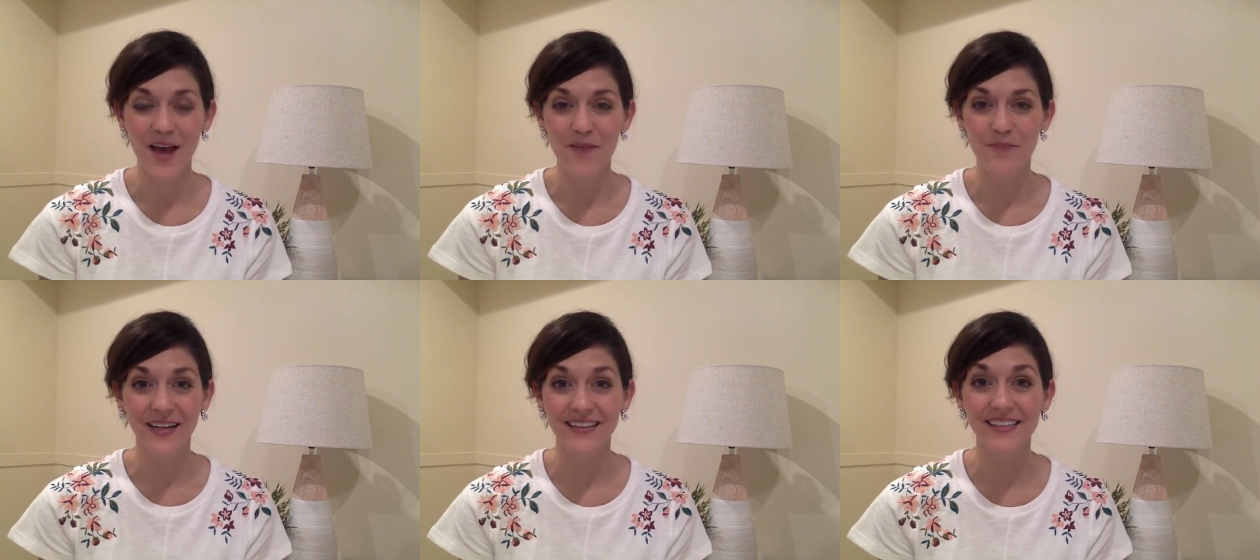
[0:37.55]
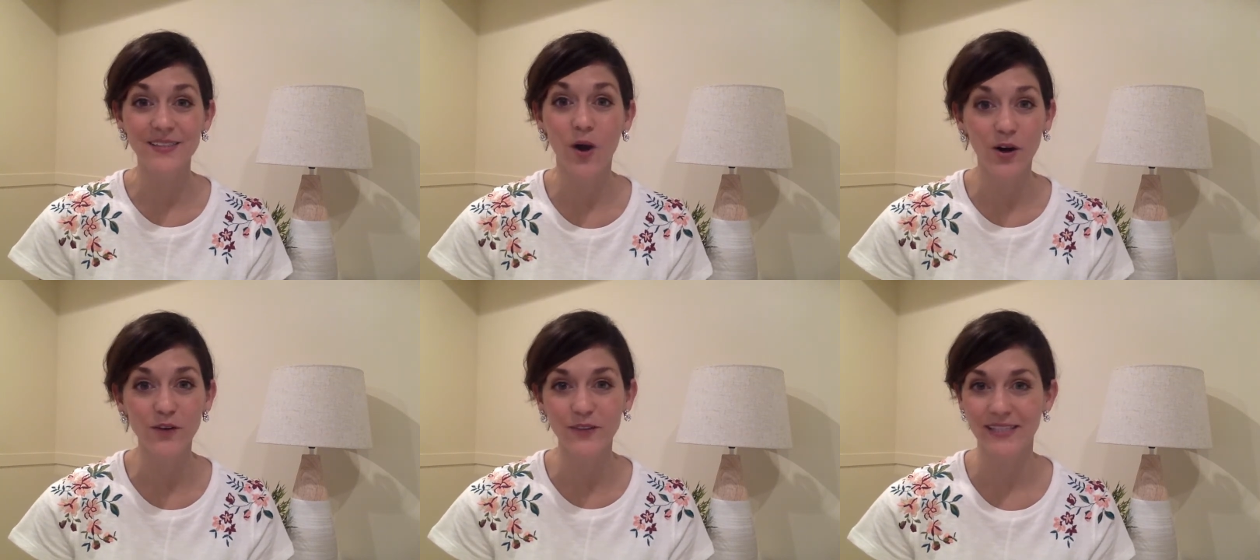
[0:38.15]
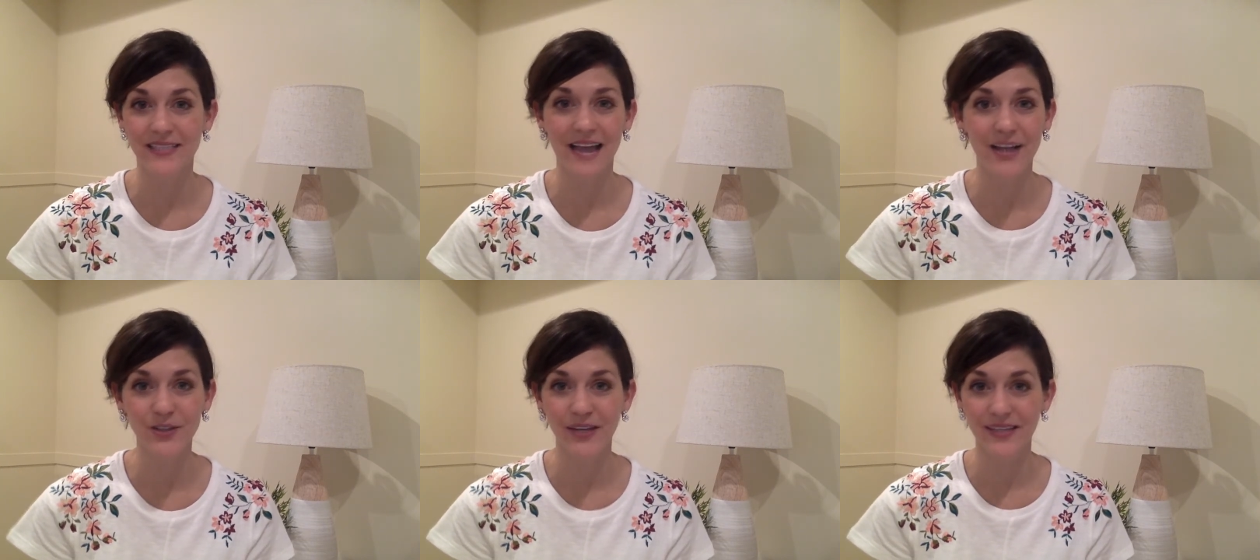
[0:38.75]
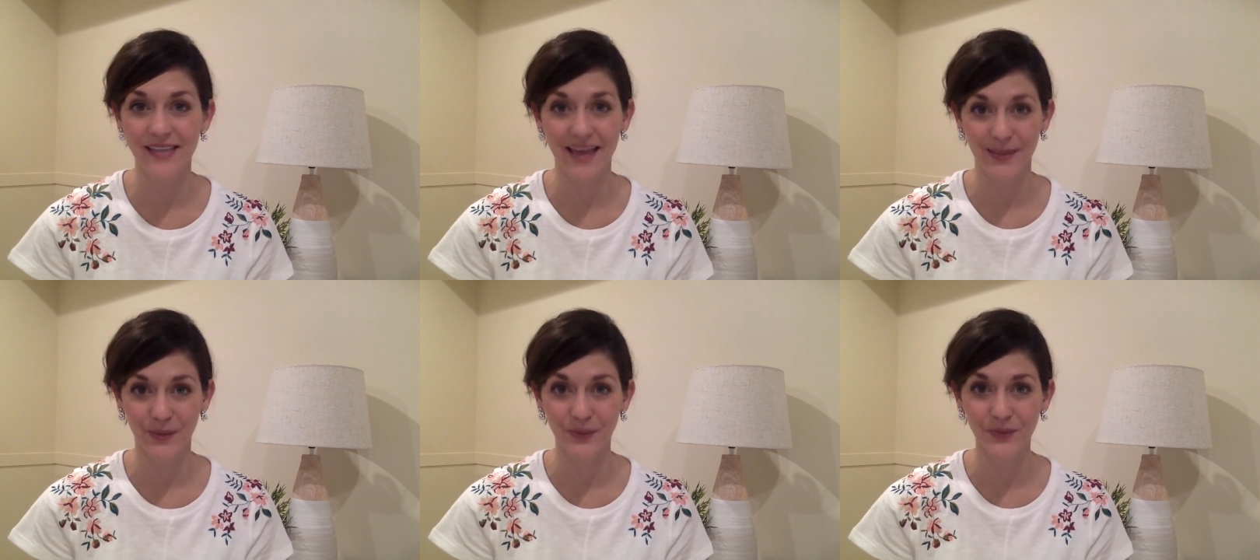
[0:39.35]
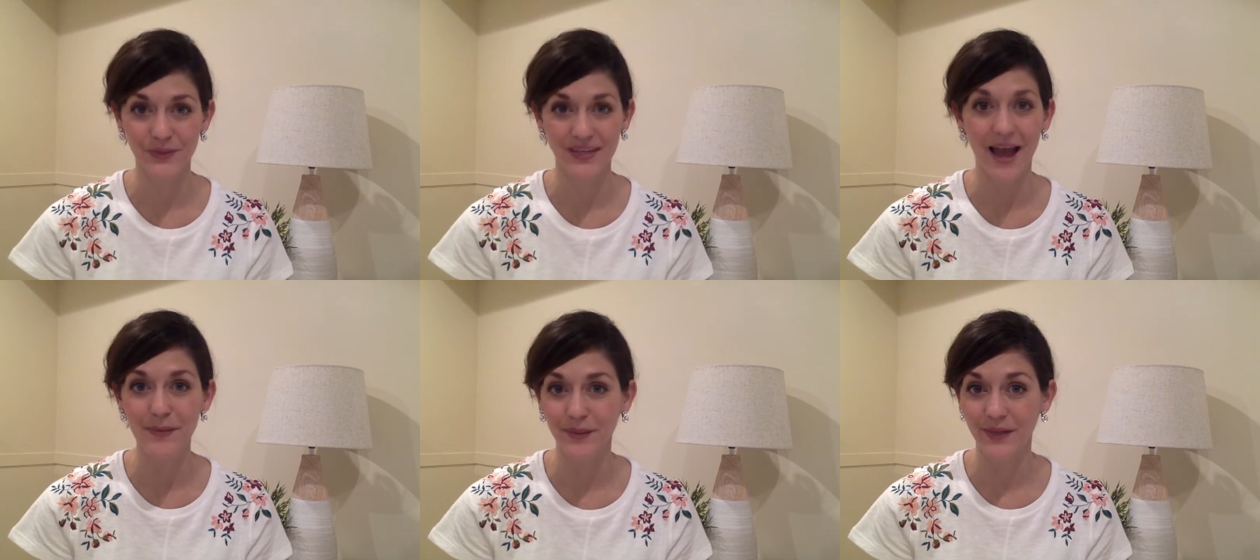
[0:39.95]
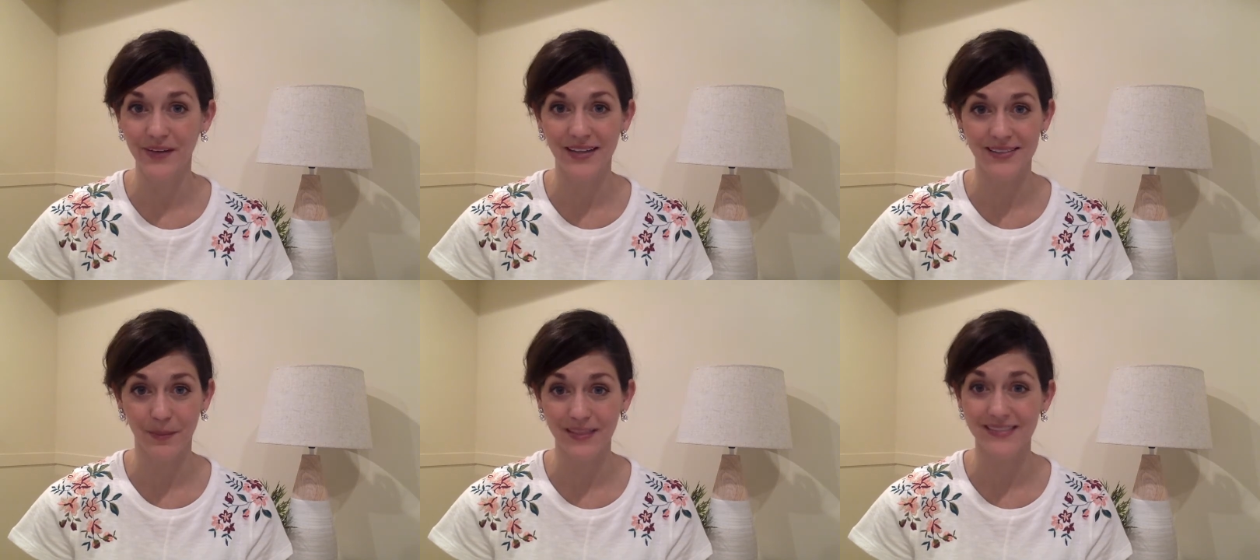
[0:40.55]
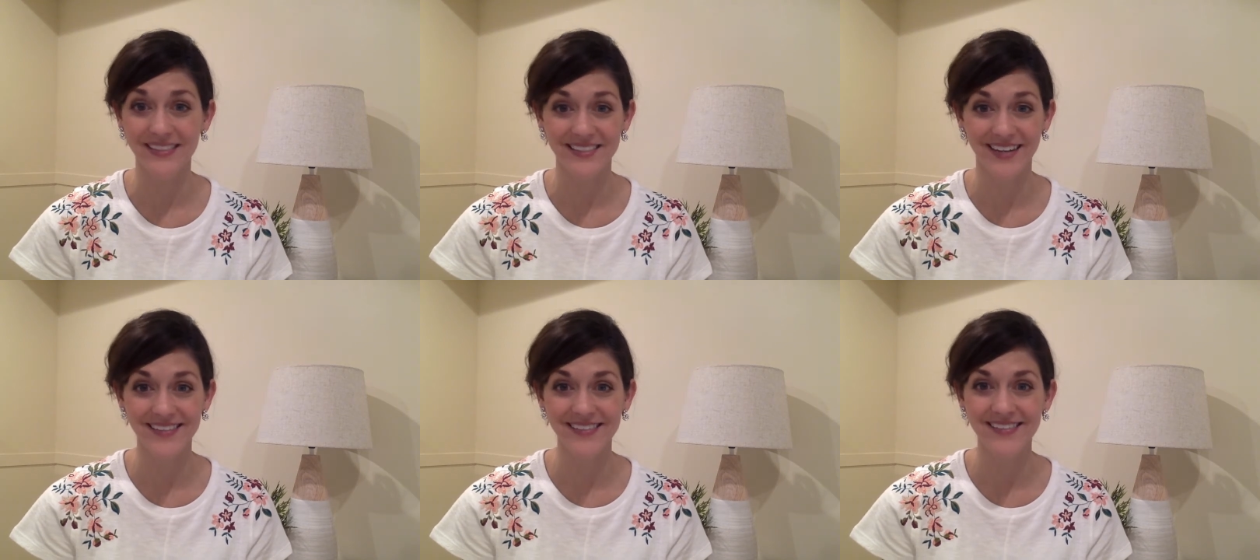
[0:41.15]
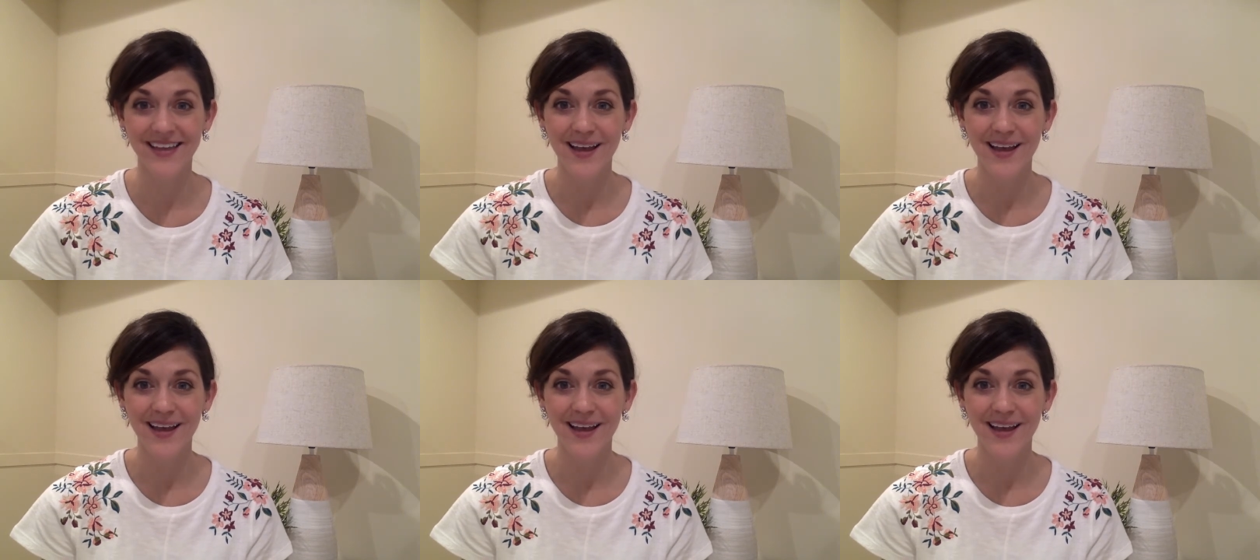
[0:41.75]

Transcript: But this Carnival season actually has Catholic roots, and I believe it has something to teach us.